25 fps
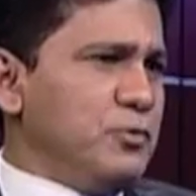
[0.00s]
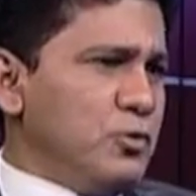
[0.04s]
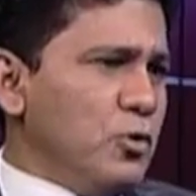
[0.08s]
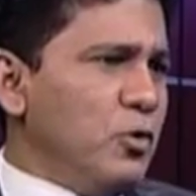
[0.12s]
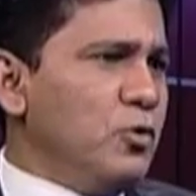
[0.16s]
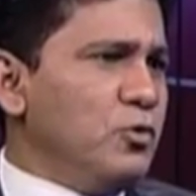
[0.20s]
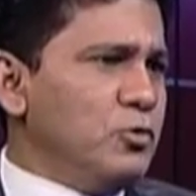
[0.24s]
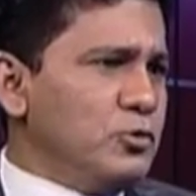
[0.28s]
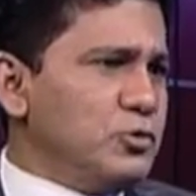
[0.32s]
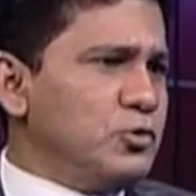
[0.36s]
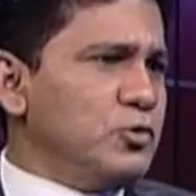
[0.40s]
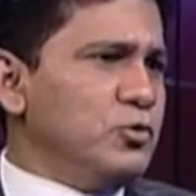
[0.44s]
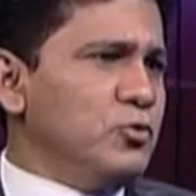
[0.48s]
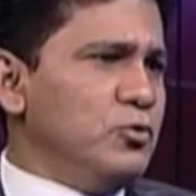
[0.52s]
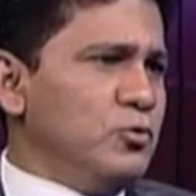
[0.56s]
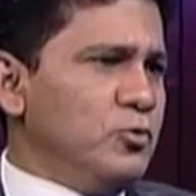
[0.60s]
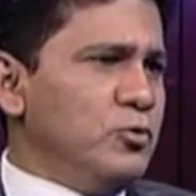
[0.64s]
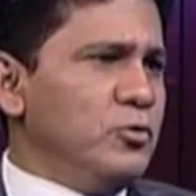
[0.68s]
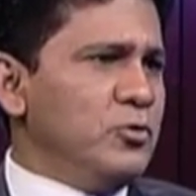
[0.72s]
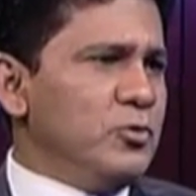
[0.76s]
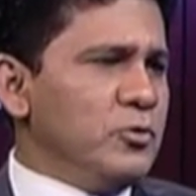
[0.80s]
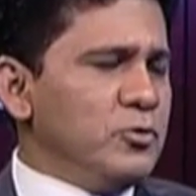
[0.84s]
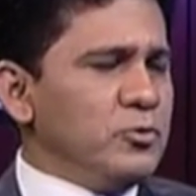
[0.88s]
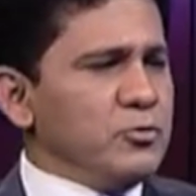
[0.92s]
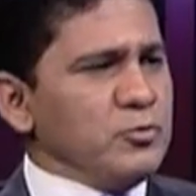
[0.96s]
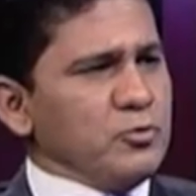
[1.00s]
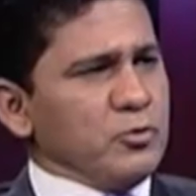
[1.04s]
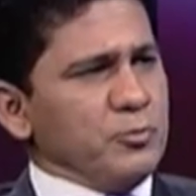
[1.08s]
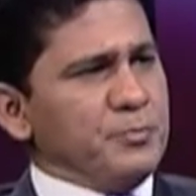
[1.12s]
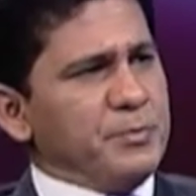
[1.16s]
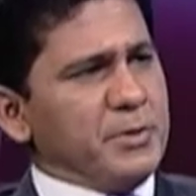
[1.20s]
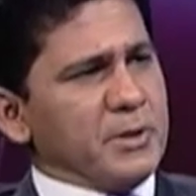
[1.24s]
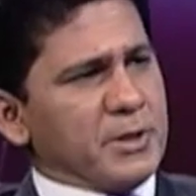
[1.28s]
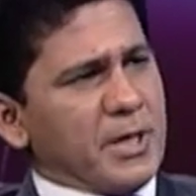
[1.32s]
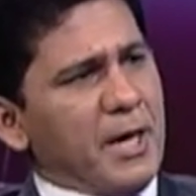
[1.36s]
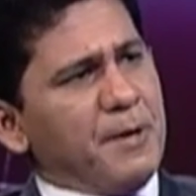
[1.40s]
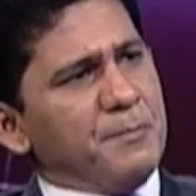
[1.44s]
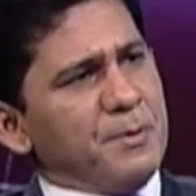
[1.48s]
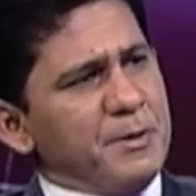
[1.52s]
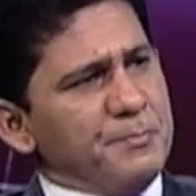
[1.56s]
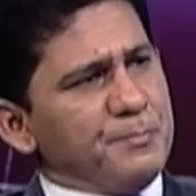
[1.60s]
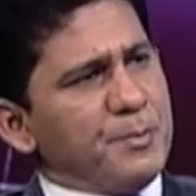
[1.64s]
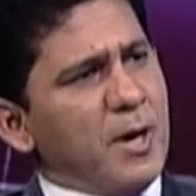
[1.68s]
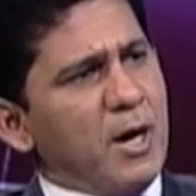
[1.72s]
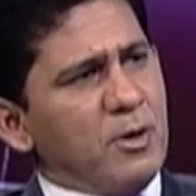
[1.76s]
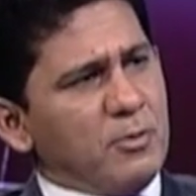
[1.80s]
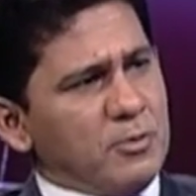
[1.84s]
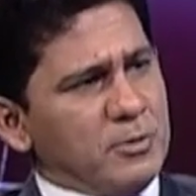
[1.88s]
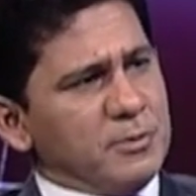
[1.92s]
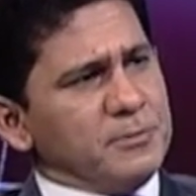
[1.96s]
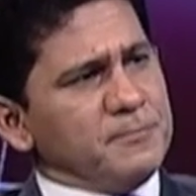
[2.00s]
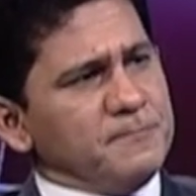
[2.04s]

role to, to yes. become empowered.